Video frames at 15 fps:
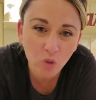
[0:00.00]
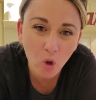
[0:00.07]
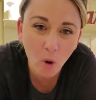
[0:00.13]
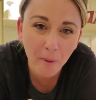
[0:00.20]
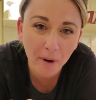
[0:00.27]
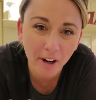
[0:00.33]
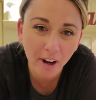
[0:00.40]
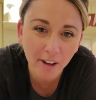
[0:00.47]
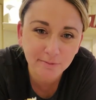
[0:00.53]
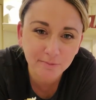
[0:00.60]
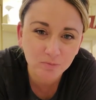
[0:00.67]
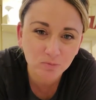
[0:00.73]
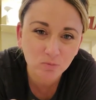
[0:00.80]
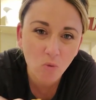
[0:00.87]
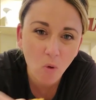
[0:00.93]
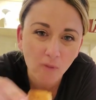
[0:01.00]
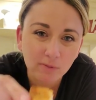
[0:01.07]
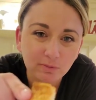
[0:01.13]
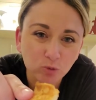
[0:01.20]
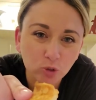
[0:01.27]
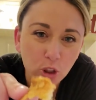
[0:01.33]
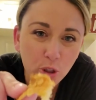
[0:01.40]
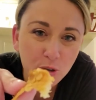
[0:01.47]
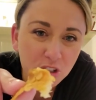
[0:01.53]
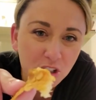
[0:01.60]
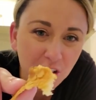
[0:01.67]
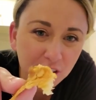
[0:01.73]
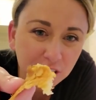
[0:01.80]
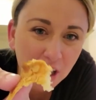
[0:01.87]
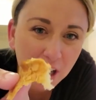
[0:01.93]
my God. Do you
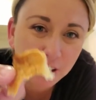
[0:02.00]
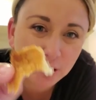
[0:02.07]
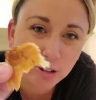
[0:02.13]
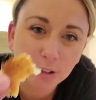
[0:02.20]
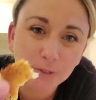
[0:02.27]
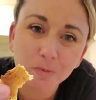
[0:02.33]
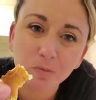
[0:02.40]
see those layers?